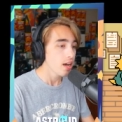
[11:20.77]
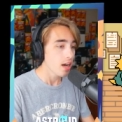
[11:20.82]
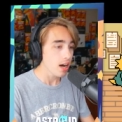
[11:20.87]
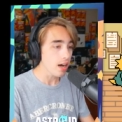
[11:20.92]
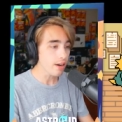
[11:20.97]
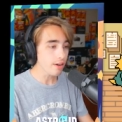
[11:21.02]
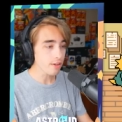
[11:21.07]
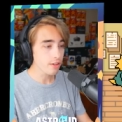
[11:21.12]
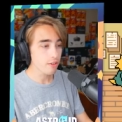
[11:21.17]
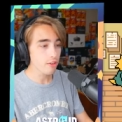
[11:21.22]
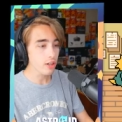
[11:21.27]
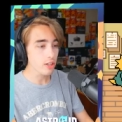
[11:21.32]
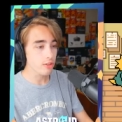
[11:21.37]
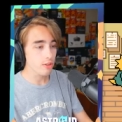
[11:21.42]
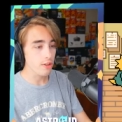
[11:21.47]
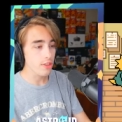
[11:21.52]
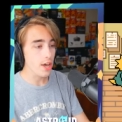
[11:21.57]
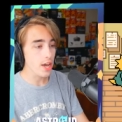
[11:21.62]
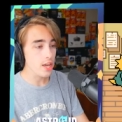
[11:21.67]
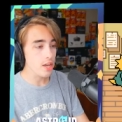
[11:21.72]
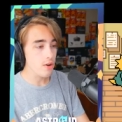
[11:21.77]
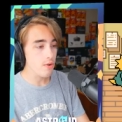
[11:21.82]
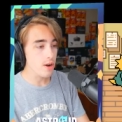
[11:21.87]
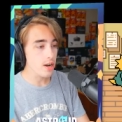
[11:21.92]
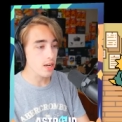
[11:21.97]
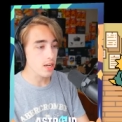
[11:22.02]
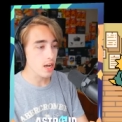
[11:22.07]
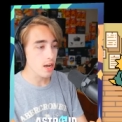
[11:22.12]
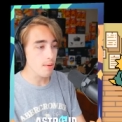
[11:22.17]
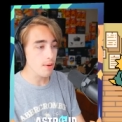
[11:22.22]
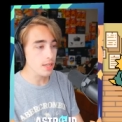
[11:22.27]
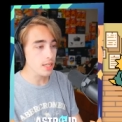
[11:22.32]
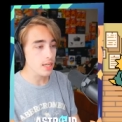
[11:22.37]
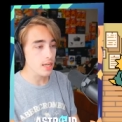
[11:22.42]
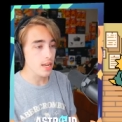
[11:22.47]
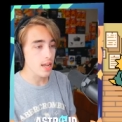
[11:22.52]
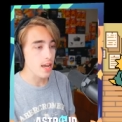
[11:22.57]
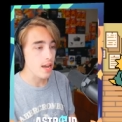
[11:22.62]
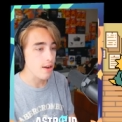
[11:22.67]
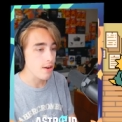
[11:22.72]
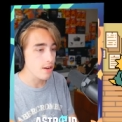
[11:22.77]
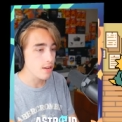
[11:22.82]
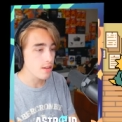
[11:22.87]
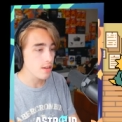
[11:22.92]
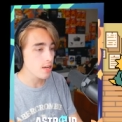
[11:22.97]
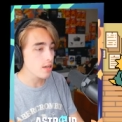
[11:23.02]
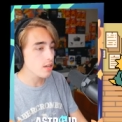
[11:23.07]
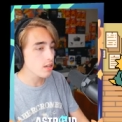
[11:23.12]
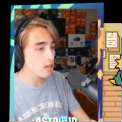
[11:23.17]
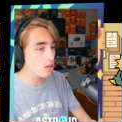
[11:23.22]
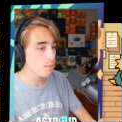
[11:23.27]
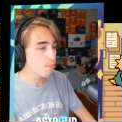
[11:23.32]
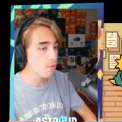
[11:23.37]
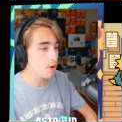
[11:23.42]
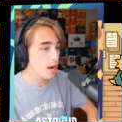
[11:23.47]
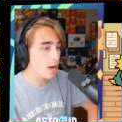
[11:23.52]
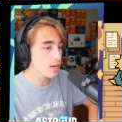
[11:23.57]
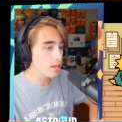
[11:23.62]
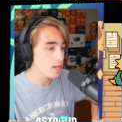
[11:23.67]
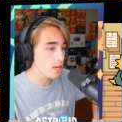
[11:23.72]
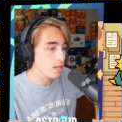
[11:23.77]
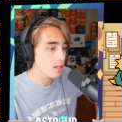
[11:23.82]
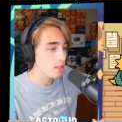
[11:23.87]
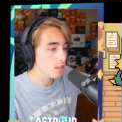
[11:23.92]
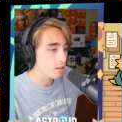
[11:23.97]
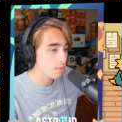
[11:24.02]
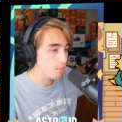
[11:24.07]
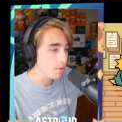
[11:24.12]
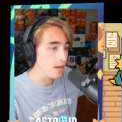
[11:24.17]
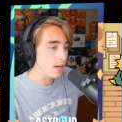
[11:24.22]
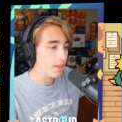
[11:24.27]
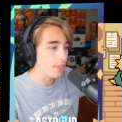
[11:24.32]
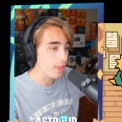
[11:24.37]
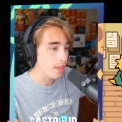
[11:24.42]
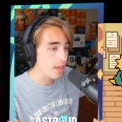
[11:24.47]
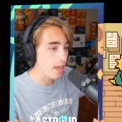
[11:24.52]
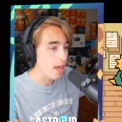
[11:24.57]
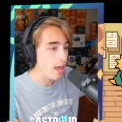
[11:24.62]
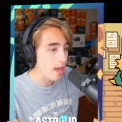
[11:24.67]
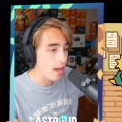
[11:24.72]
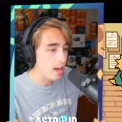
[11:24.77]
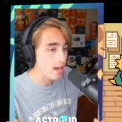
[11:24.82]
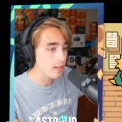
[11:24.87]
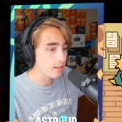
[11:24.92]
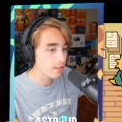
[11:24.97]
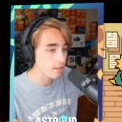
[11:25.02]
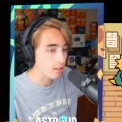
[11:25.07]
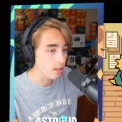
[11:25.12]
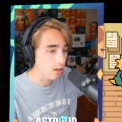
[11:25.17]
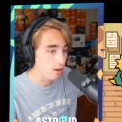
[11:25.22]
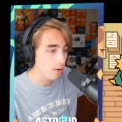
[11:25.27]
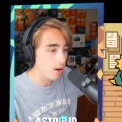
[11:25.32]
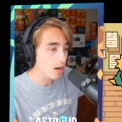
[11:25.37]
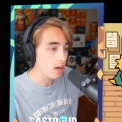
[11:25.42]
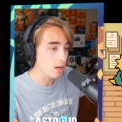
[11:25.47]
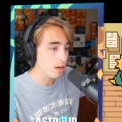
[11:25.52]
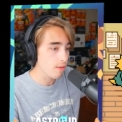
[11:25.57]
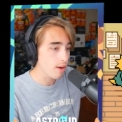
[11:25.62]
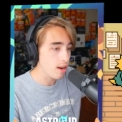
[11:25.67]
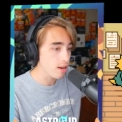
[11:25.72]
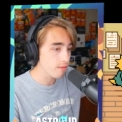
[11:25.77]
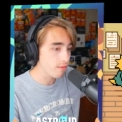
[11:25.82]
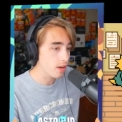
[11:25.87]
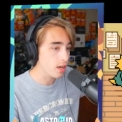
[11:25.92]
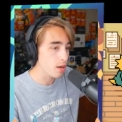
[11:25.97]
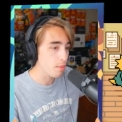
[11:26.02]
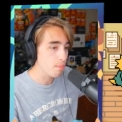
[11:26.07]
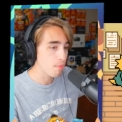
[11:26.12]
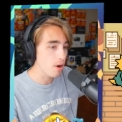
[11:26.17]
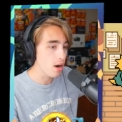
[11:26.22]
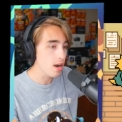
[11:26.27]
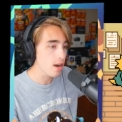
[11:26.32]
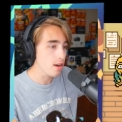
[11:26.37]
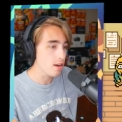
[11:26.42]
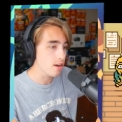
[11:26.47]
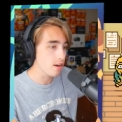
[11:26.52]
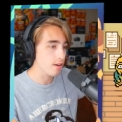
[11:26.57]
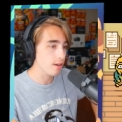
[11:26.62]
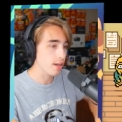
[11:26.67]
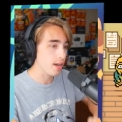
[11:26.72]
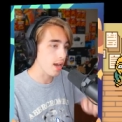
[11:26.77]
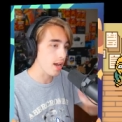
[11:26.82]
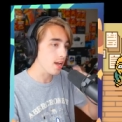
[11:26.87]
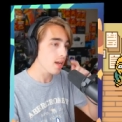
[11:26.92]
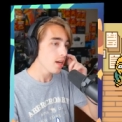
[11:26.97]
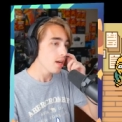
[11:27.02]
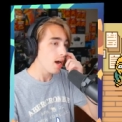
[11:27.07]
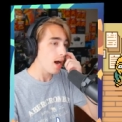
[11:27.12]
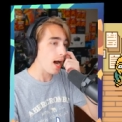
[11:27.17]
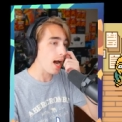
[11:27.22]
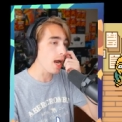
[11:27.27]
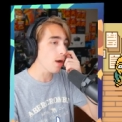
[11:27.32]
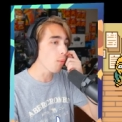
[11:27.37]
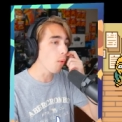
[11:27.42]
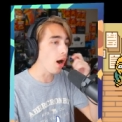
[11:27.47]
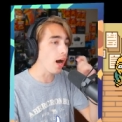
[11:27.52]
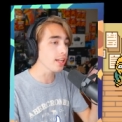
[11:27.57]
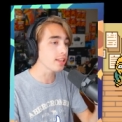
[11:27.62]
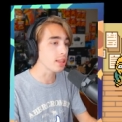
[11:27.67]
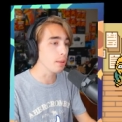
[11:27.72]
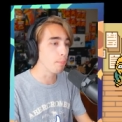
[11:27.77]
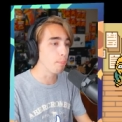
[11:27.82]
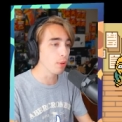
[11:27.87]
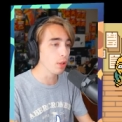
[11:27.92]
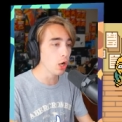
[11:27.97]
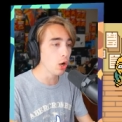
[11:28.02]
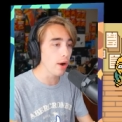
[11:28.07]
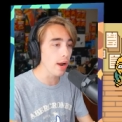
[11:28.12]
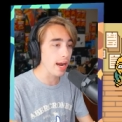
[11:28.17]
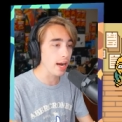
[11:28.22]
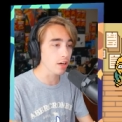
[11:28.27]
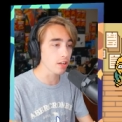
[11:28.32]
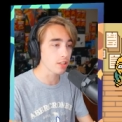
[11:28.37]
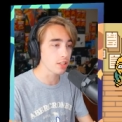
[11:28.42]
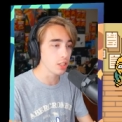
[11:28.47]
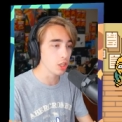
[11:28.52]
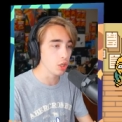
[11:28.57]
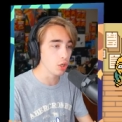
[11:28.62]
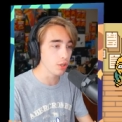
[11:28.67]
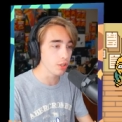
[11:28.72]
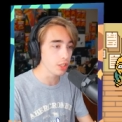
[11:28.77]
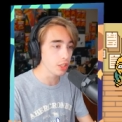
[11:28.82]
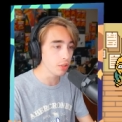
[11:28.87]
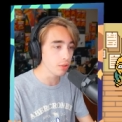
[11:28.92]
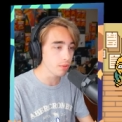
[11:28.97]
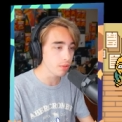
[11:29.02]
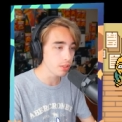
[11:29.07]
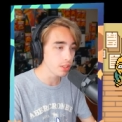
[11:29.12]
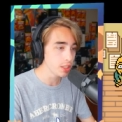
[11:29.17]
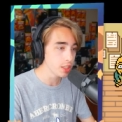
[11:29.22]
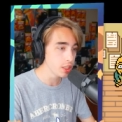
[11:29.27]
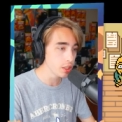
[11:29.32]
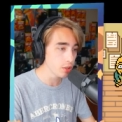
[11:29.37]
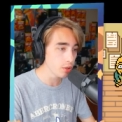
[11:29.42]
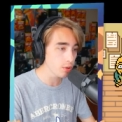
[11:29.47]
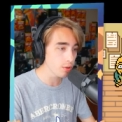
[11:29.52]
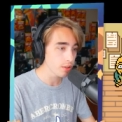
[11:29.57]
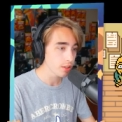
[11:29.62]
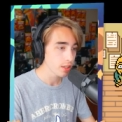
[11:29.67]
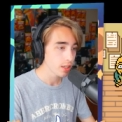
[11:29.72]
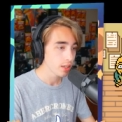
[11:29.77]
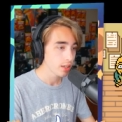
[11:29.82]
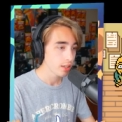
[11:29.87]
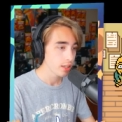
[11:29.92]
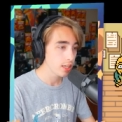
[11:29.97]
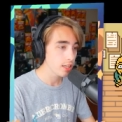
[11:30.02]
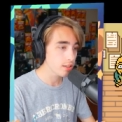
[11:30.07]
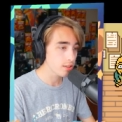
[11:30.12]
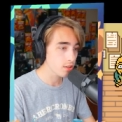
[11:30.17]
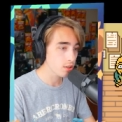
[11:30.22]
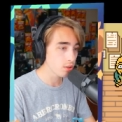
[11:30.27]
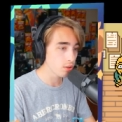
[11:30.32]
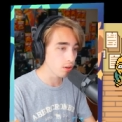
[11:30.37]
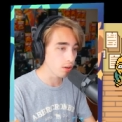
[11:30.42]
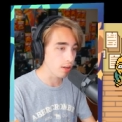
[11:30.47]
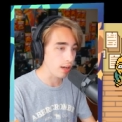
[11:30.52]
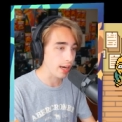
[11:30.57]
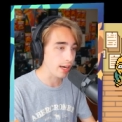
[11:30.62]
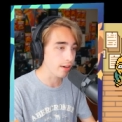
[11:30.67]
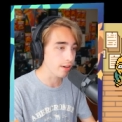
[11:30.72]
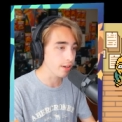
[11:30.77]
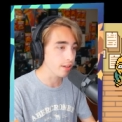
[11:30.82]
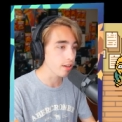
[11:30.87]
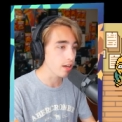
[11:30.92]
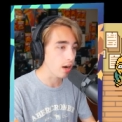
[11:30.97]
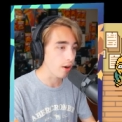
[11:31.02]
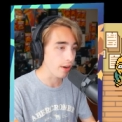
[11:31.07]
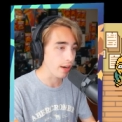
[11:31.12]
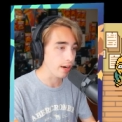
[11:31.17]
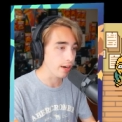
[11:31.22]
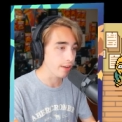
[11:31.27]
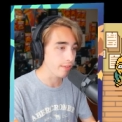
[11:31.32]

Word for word: oh, Kris, we thought you weren't coming today. We're doing group projects this month. Uh, so walk around and find a partner, okay? I want the blue-haired dude. You, you, he's cool. I already know it. I don't